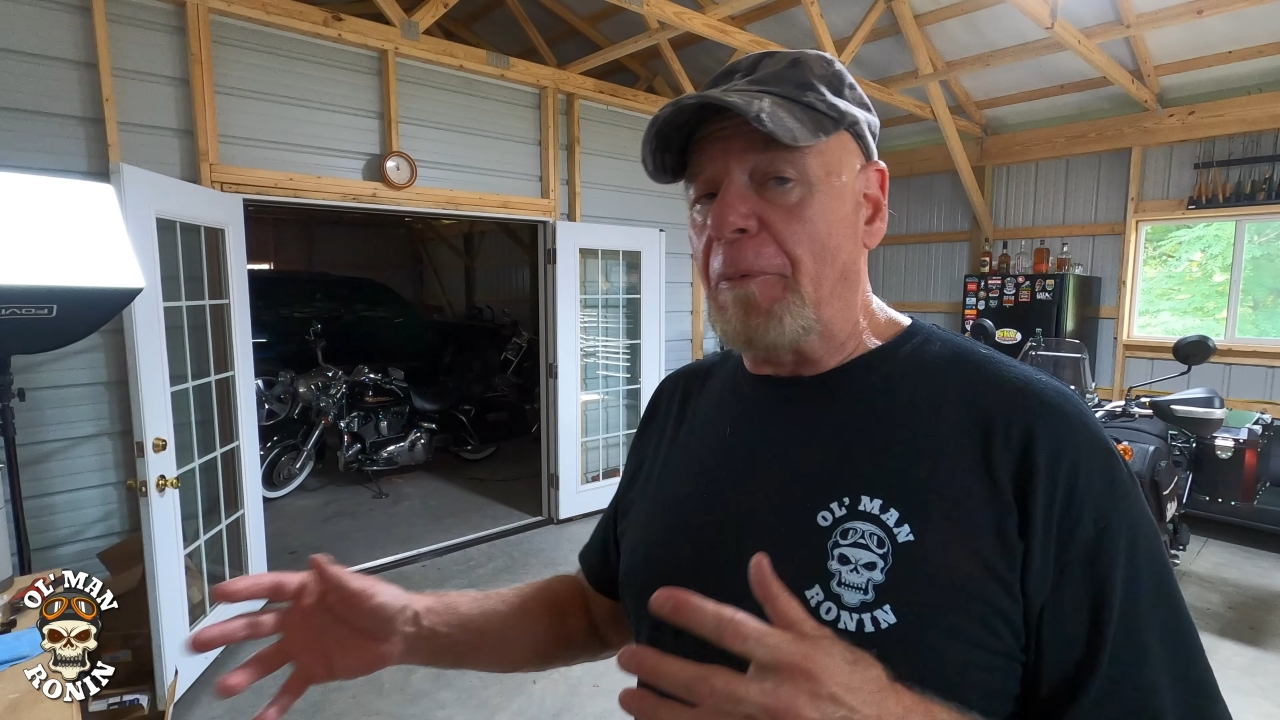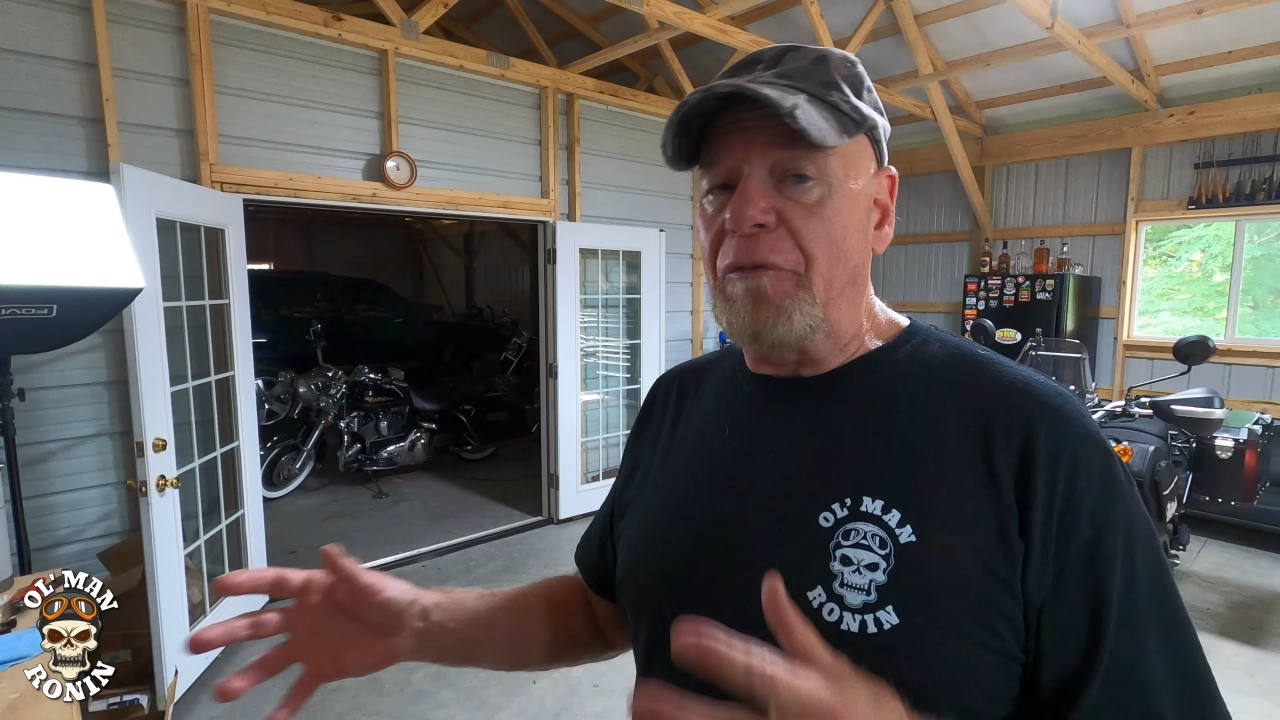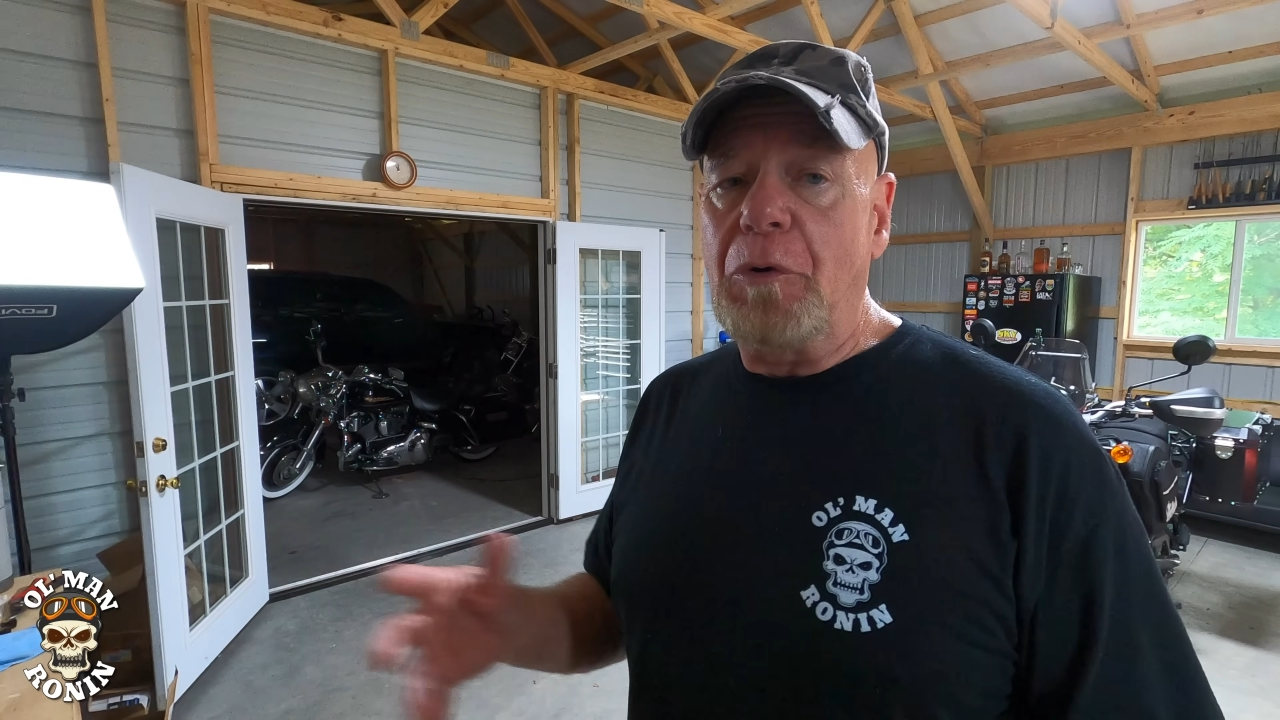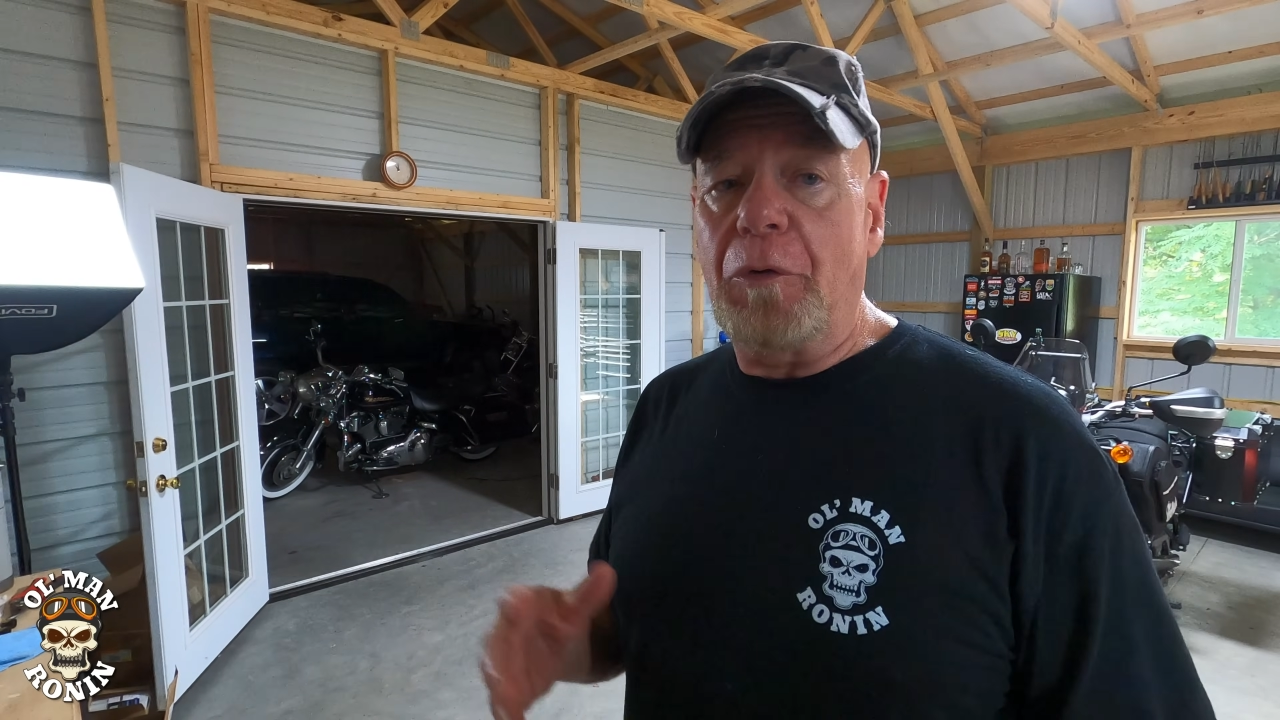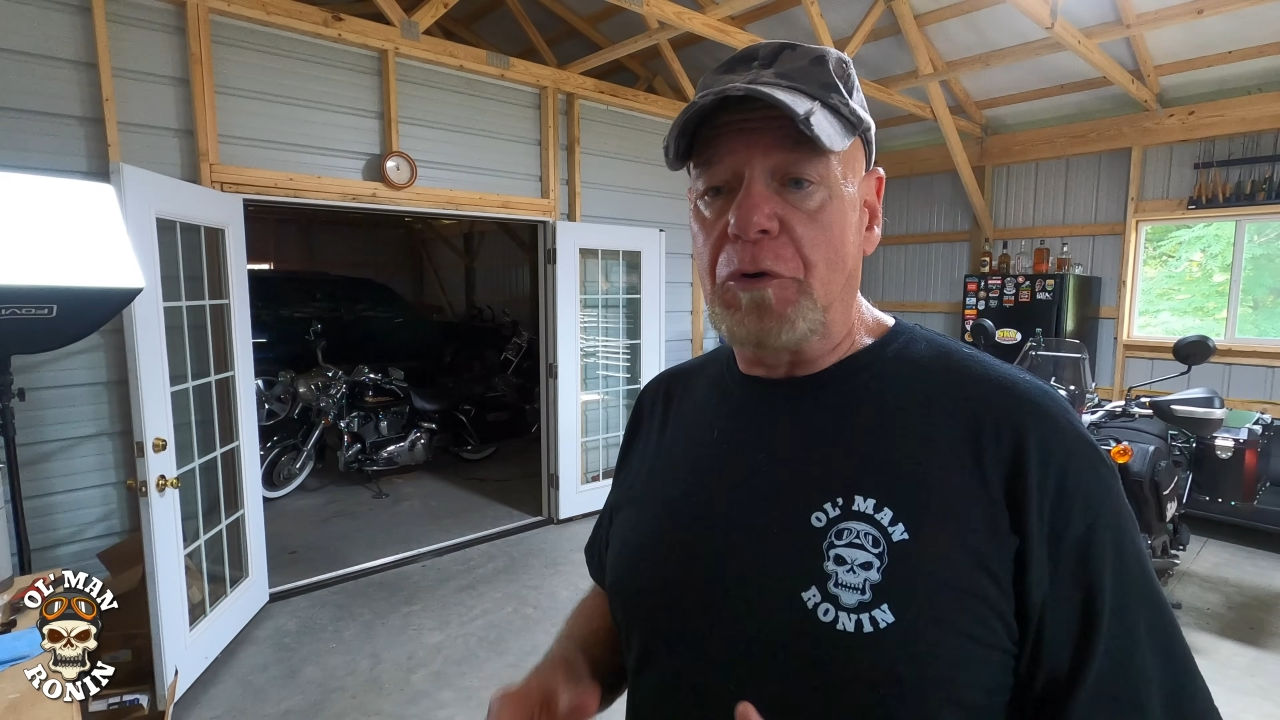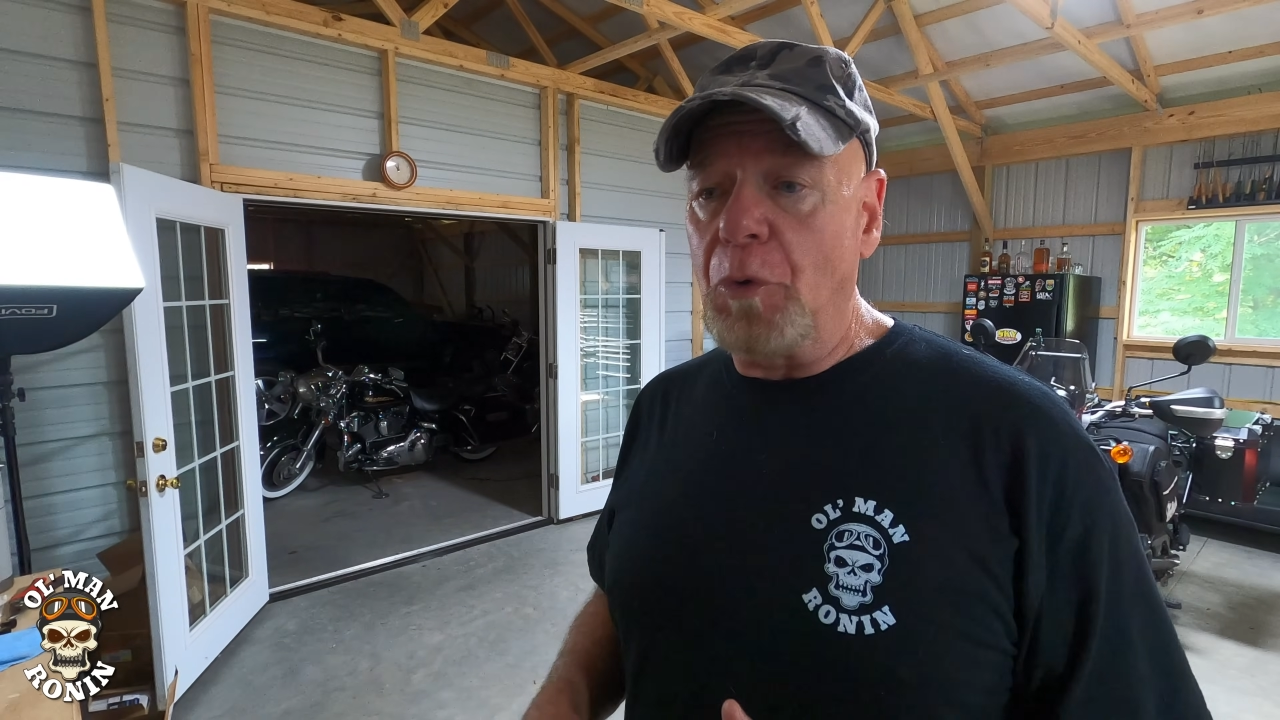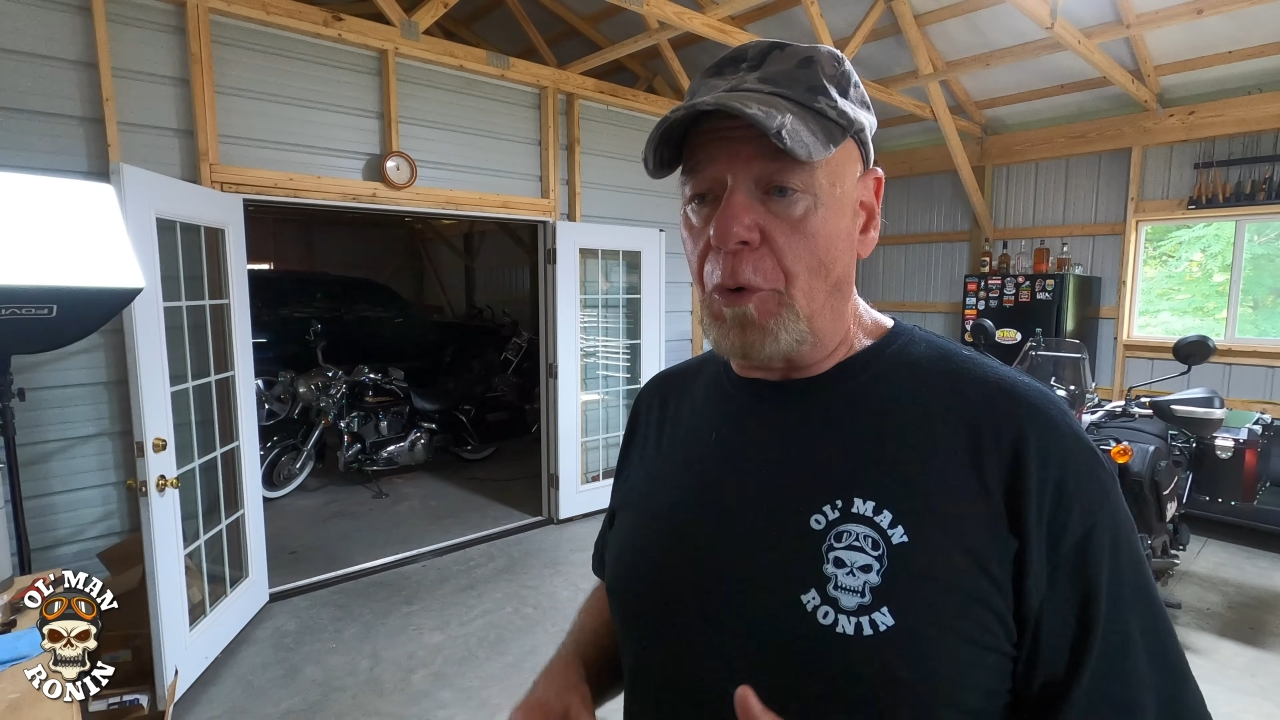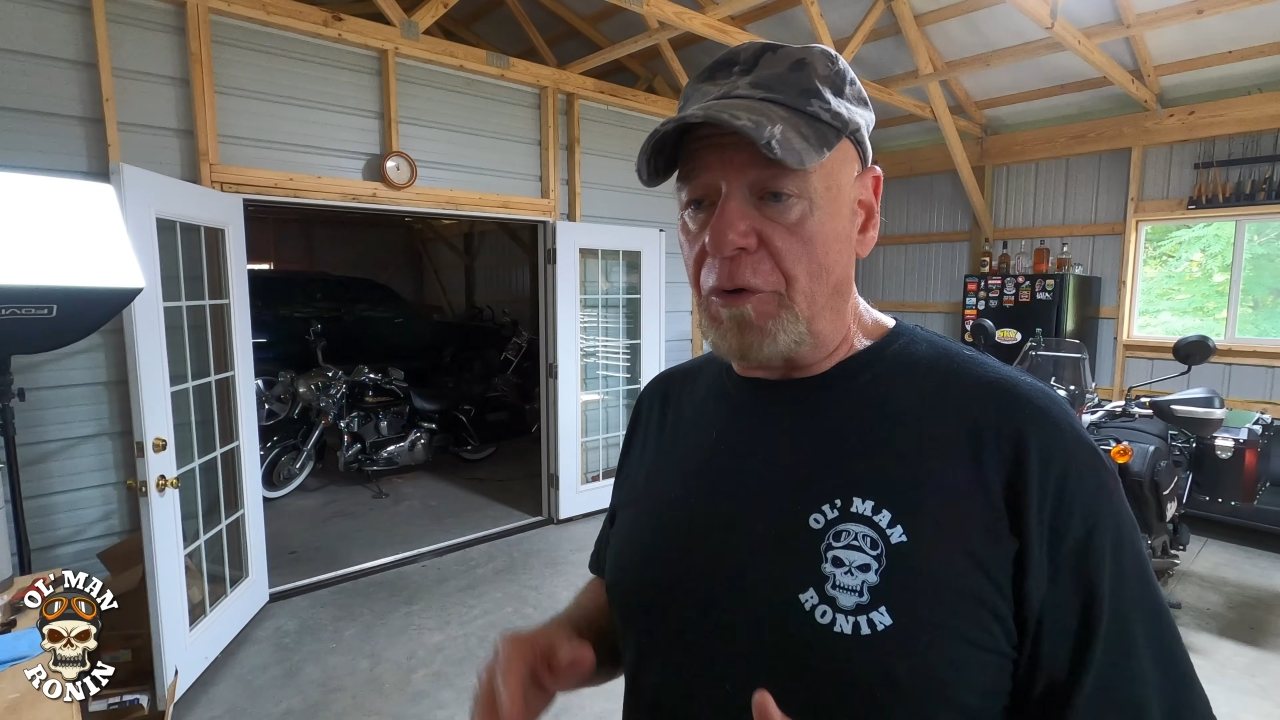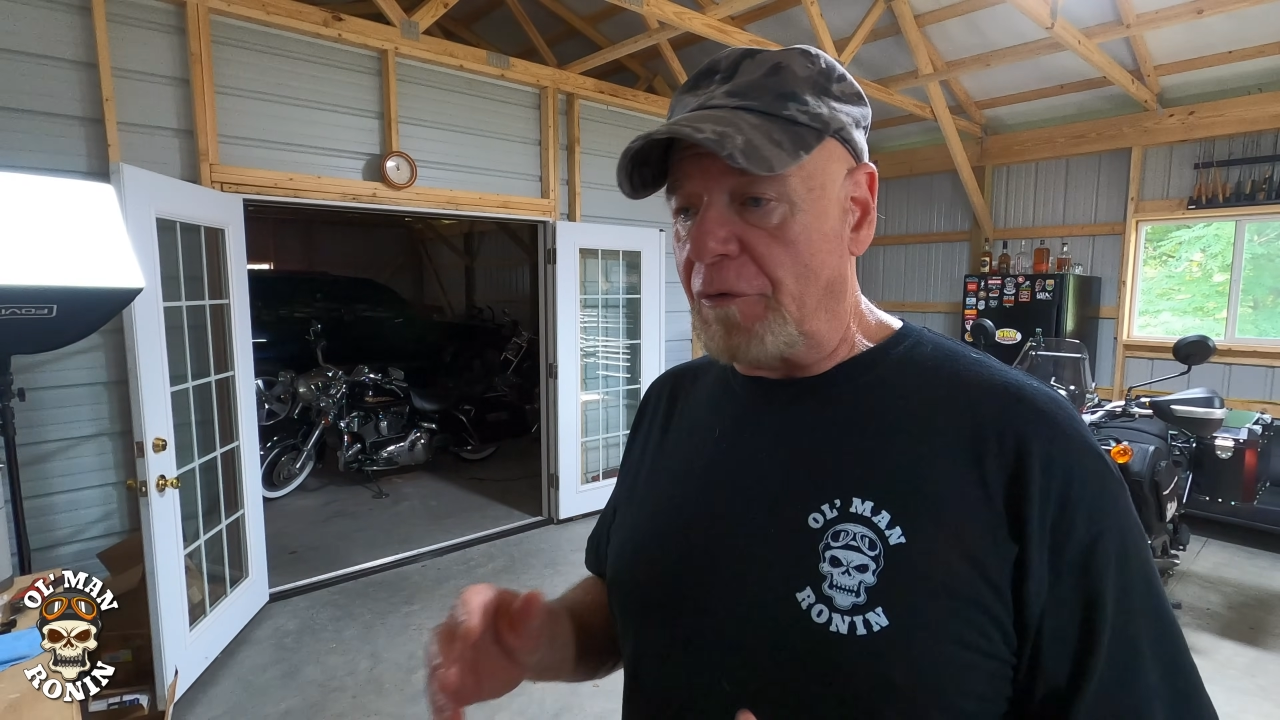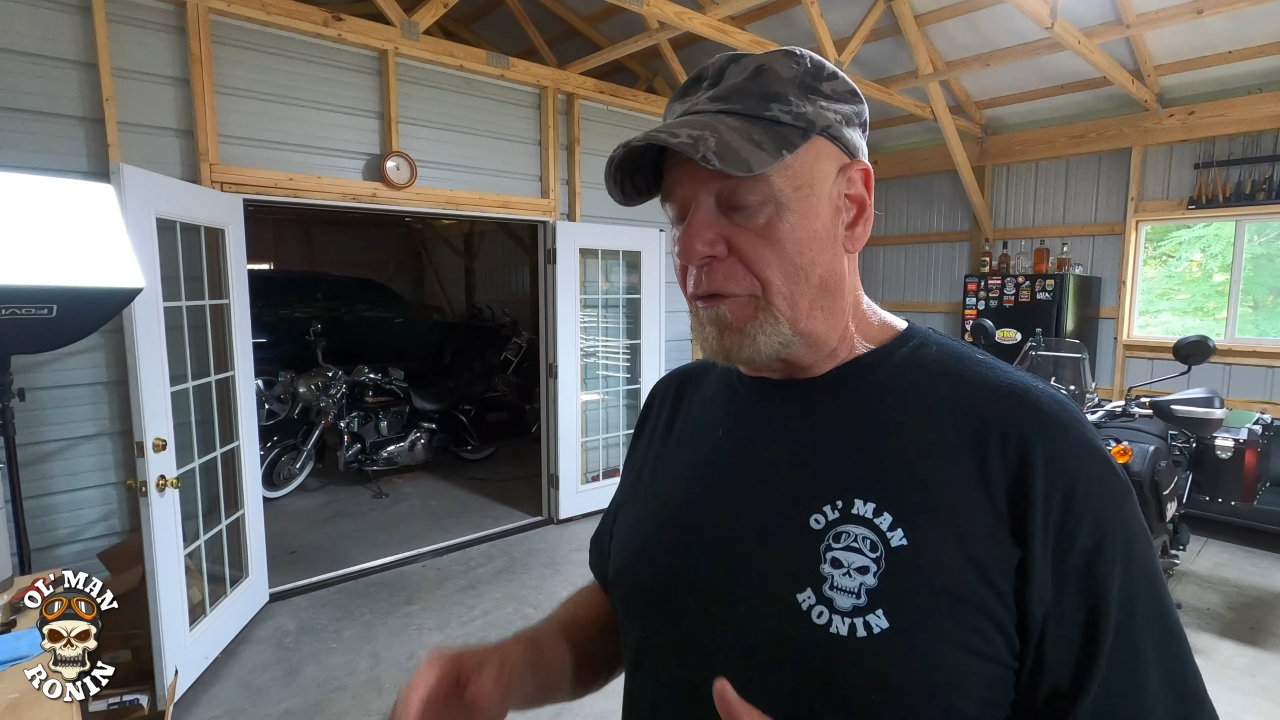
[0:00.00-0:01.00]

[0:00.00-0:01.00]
a few other doors.